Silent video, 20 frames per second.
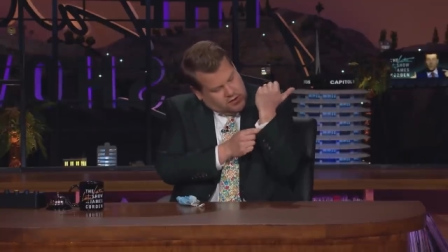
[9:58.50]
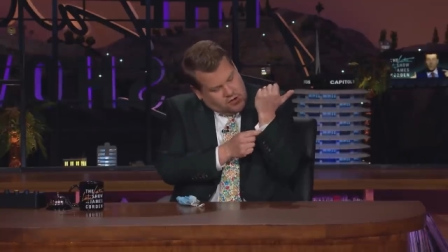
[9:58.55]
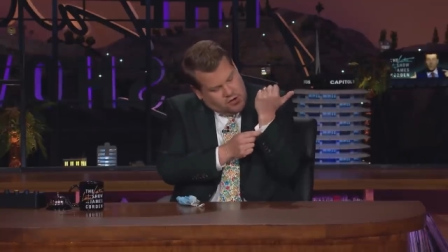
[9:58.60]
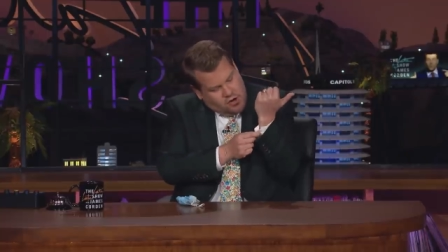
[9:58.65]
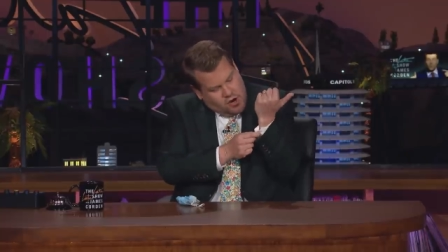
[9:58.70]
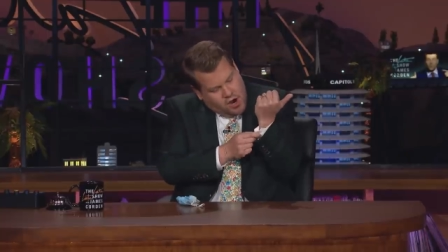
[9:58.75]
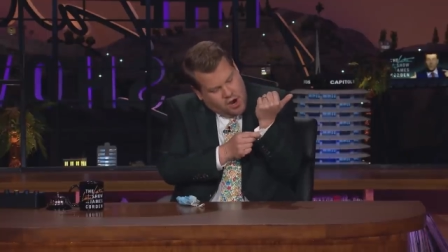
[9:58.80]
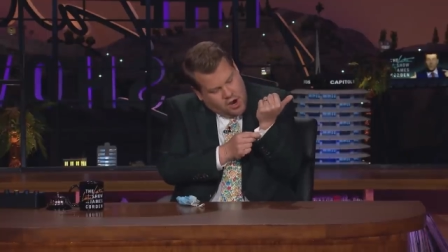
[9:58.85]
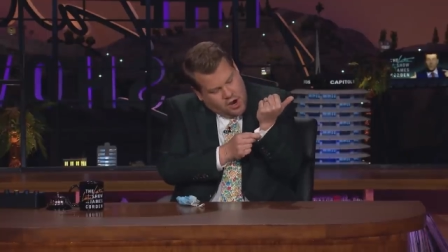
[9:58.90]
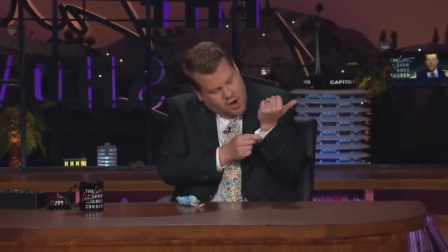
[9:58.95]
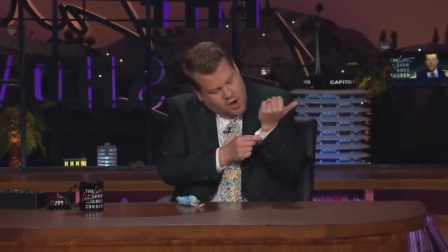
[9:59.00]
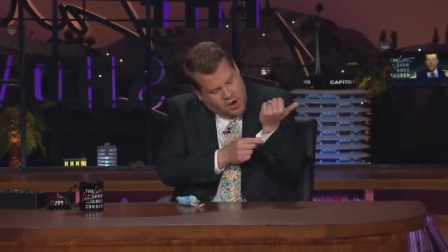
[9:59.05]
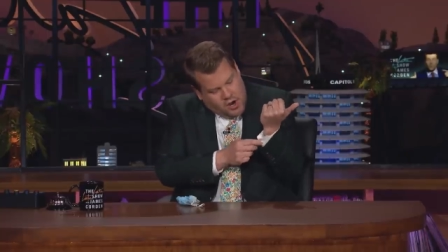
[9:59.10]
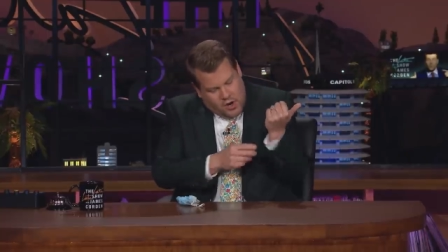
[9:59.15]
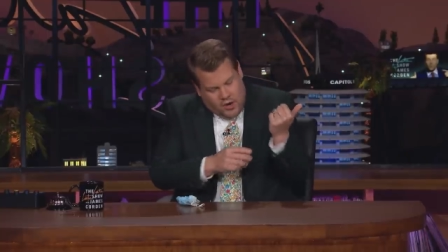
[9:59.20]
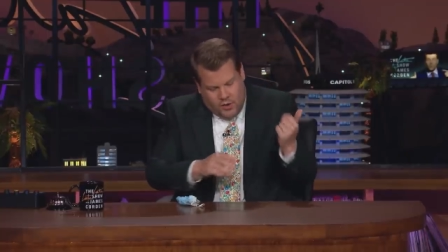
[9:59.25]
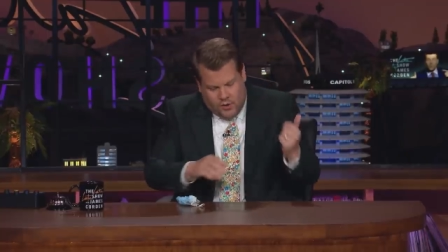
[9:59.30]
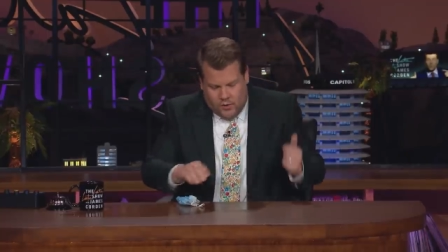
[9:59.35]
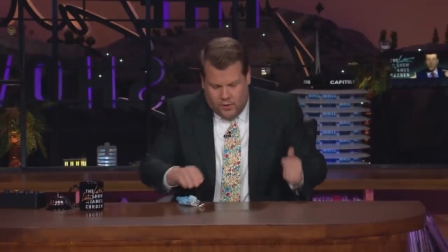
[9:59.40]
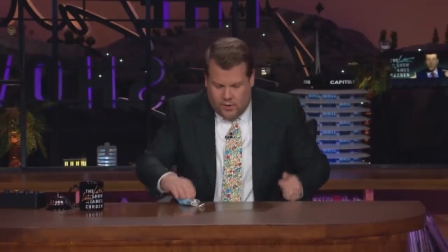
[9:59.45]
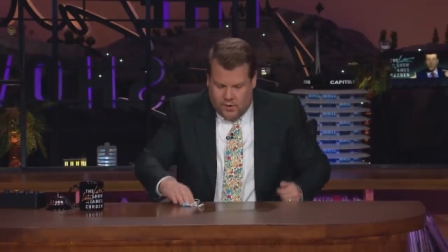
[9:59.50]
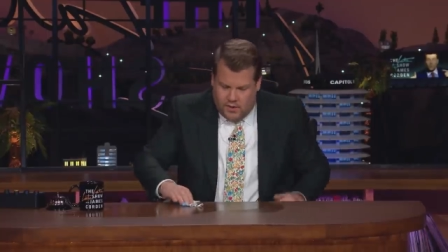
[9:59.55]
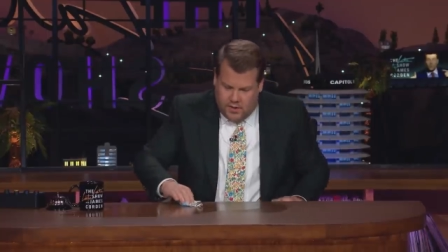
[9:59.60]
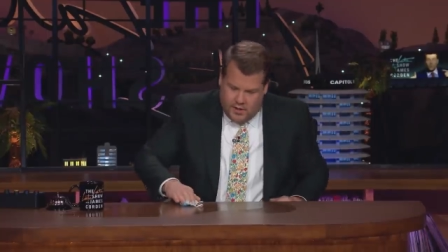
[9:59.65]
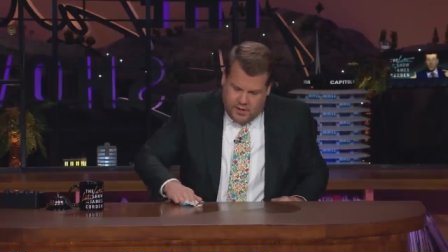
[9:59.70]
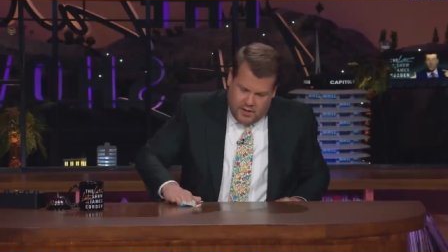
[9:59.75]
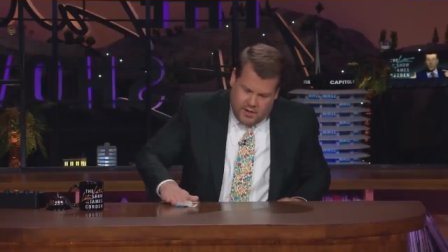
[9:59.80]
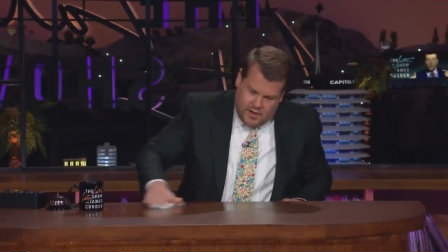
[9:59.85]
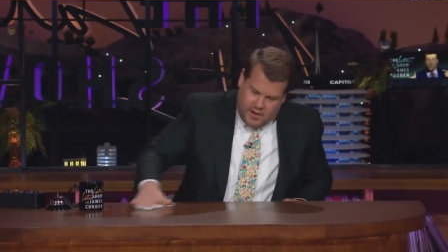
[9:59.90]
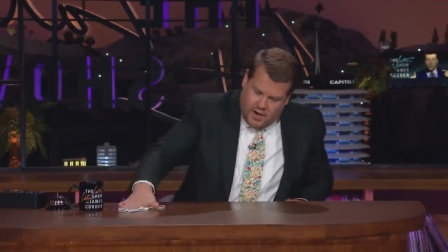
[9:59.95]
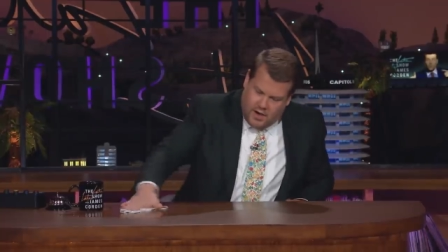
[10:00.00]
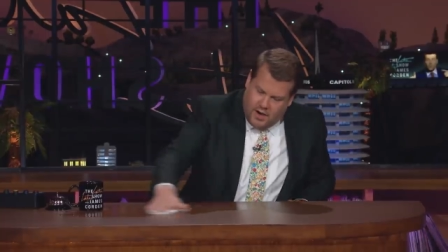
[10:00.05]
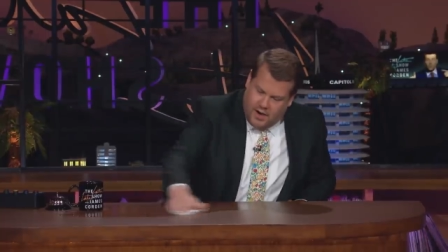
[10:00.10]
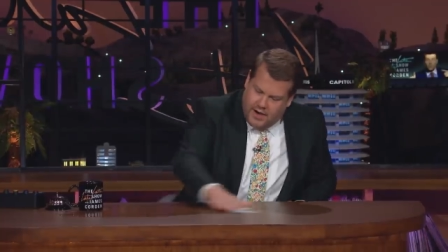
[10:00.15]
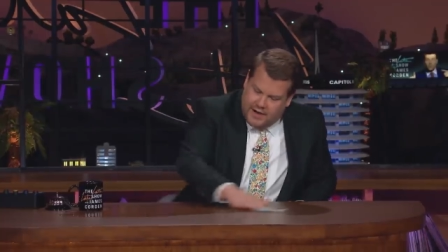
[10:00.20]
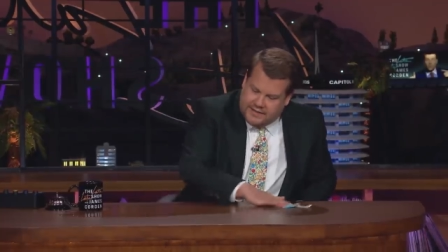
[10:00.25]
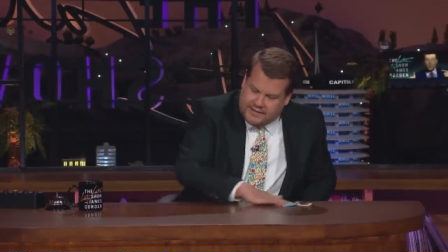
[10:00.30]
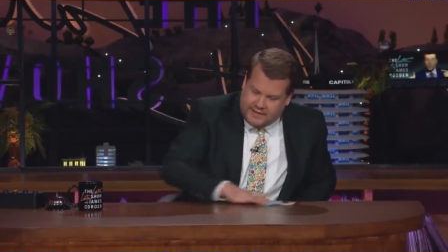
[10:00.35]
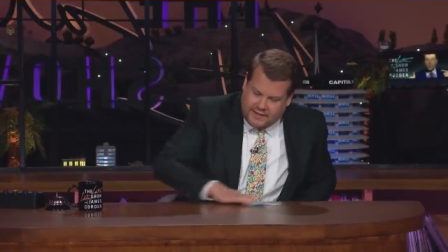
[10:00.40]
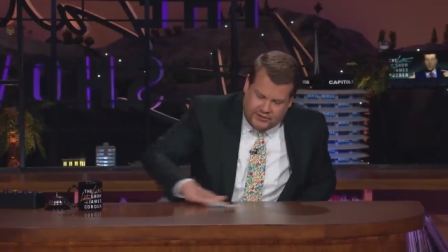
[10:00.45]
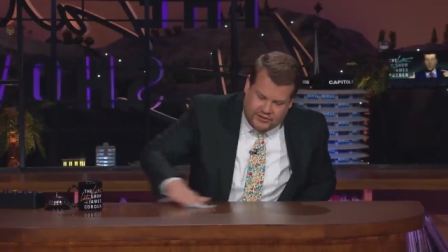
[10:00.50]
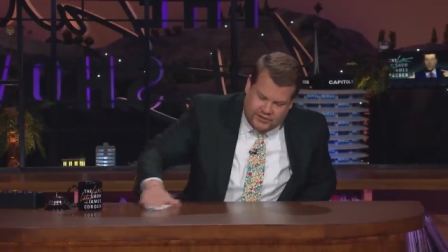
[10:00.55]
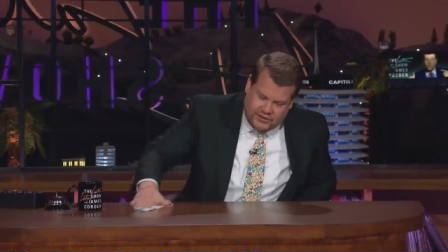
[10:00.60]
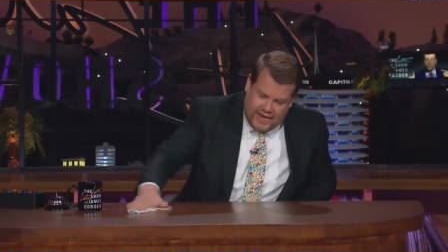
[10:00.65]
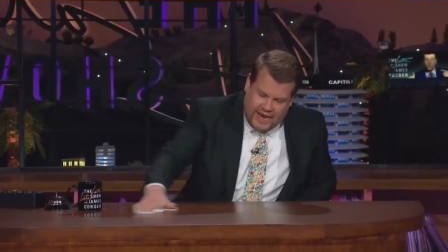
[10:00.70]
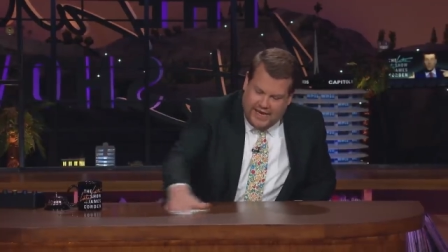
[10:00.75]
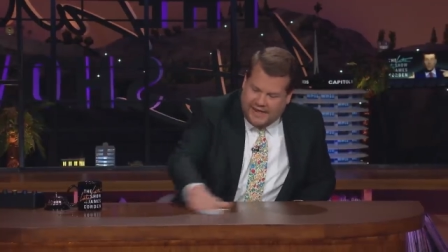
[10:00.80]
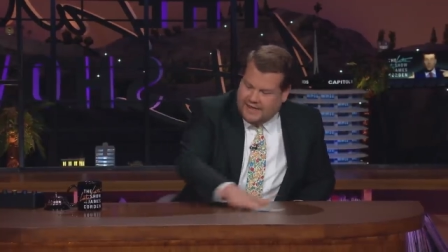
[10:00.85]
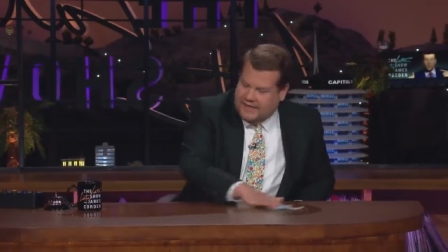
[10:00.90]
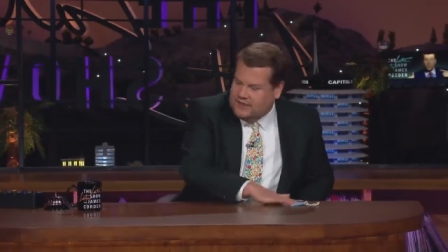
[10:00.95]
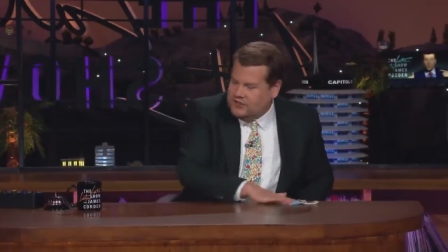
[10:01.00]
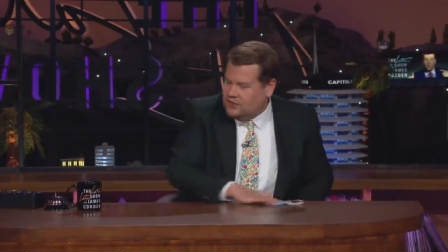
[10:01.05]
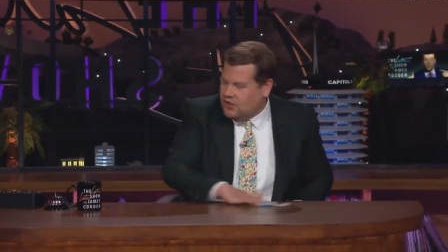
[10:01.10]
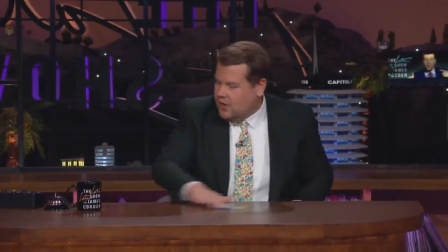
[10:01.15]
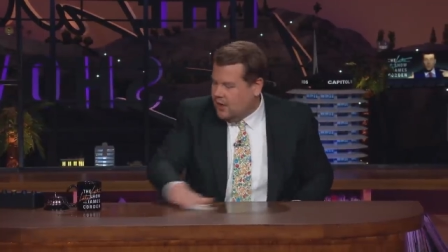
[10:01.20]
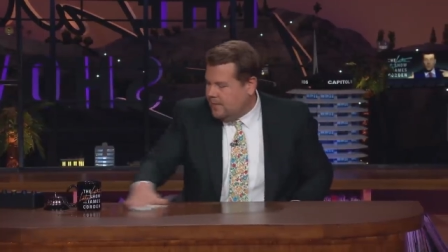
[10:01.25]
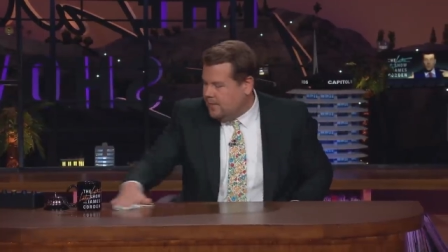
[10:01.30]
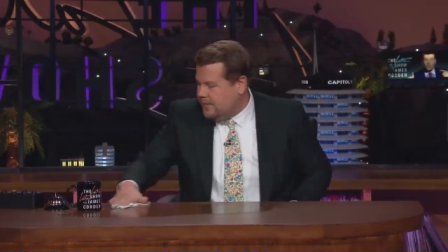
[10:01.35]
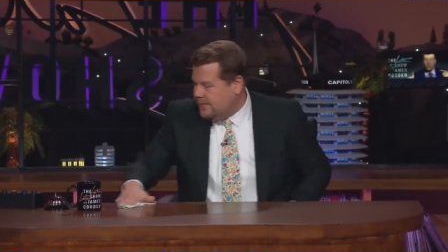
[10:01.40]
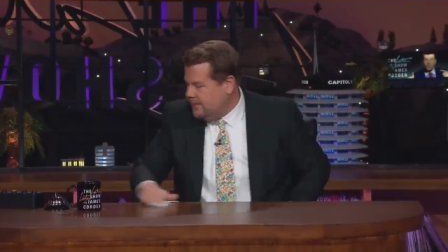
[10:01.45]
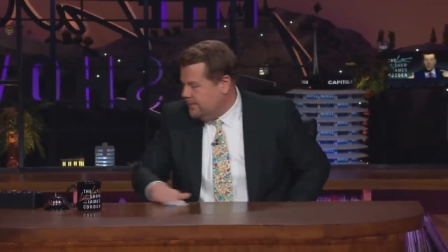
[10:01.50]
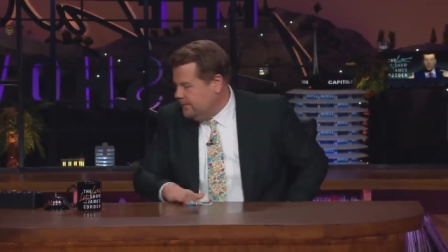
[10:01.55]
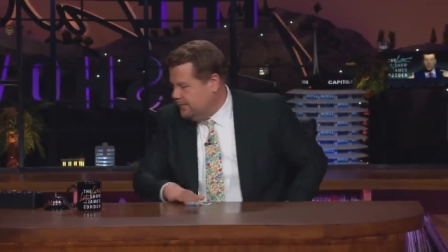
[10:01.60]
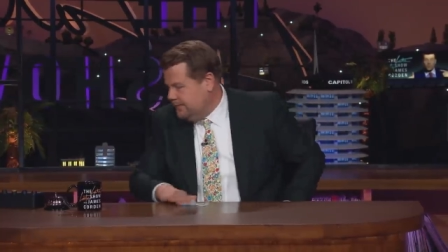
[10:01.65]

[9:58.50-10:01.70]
No. Oh, it's a shady job.